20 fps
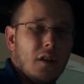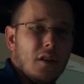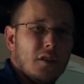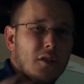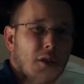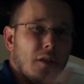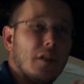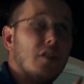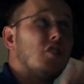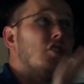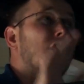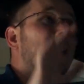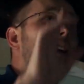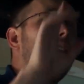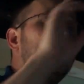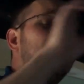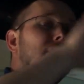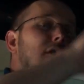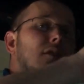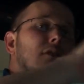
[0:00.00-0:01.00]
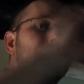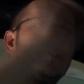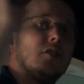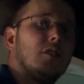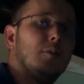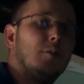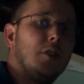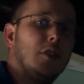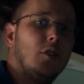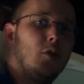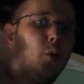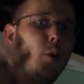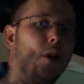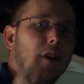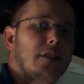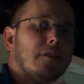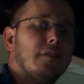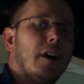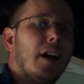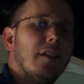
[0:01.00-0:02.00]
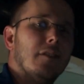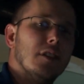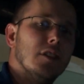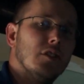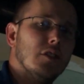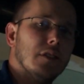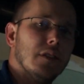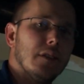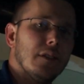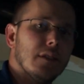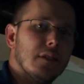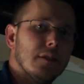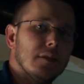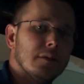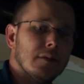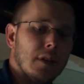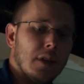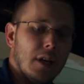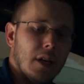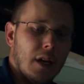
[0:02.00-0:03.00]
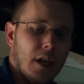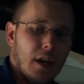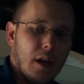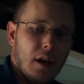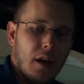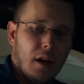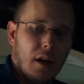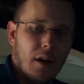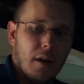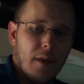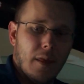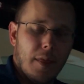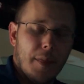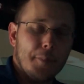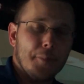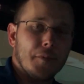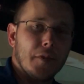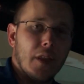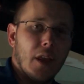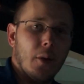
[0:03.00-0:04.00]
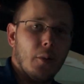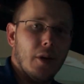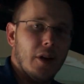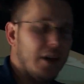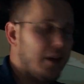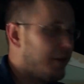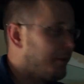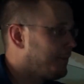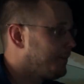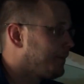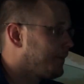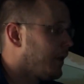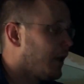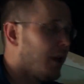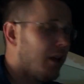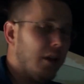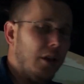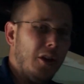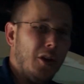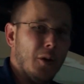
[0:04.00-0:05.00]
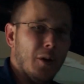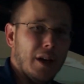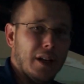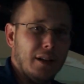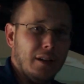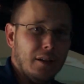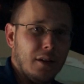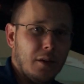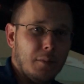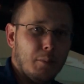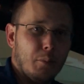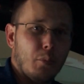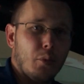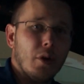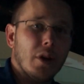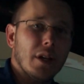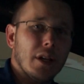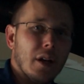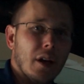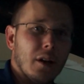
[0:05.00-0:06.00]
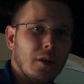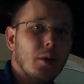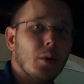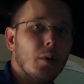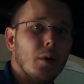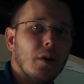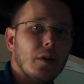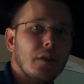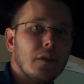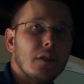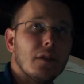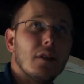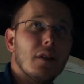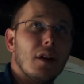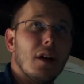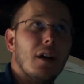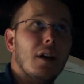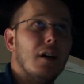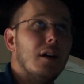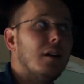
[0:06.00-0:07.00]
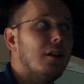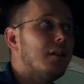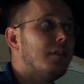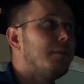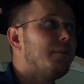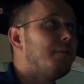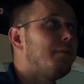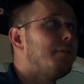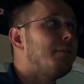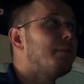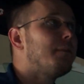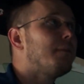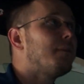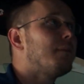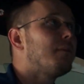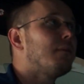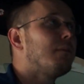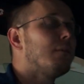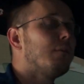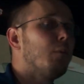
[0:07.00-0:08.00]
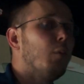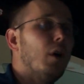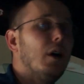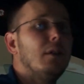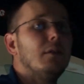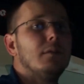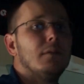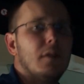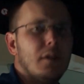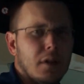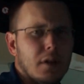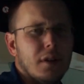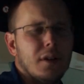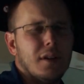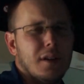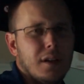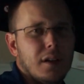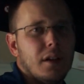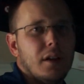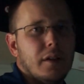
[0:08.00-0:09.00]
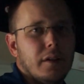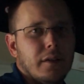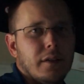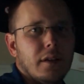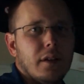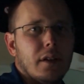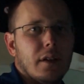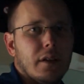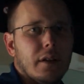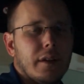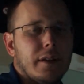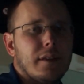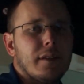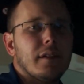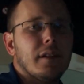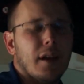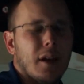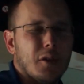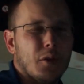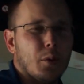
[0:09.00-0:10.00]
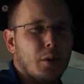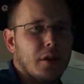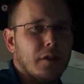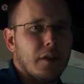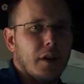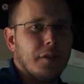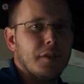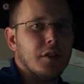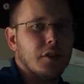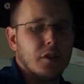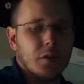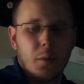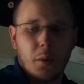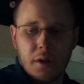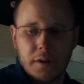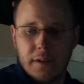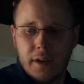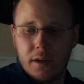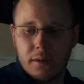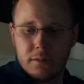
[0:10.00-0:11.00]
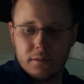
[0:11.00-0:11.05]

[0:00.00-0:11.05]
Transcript: So the channel should be 25 inches. Uh, that way you can go ahead and pre-cut yours. Uh, well, let's see how 25 inches works out.